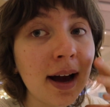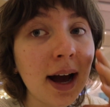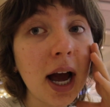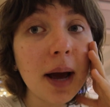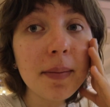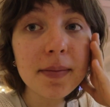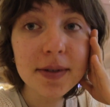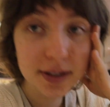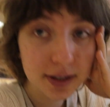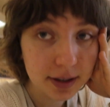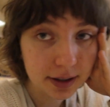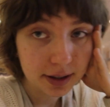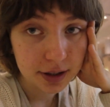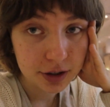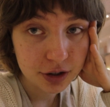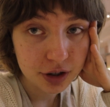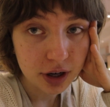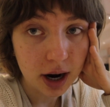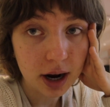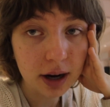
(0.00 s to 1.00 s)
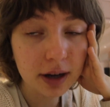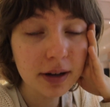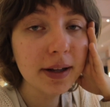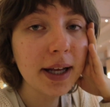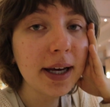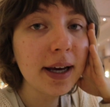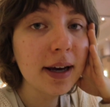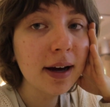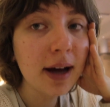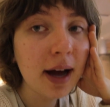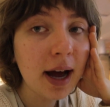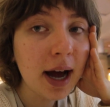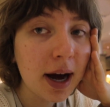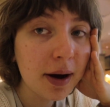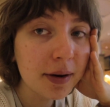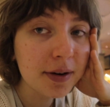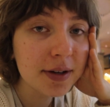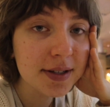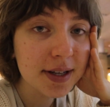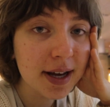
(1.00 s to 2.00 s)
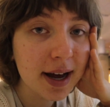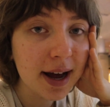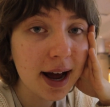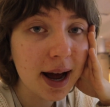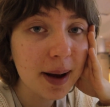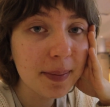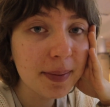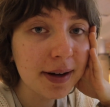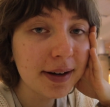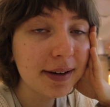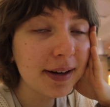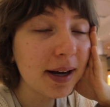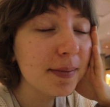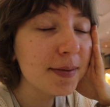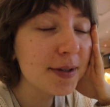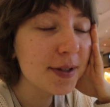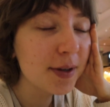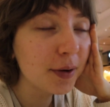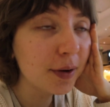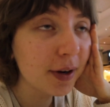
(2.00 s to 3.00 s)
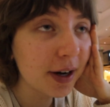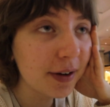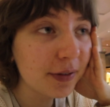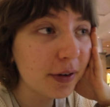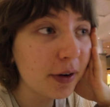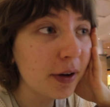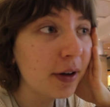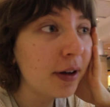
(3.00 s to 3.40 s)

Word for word: I'm still in shock. Like, how does that happen? I'm so grateful.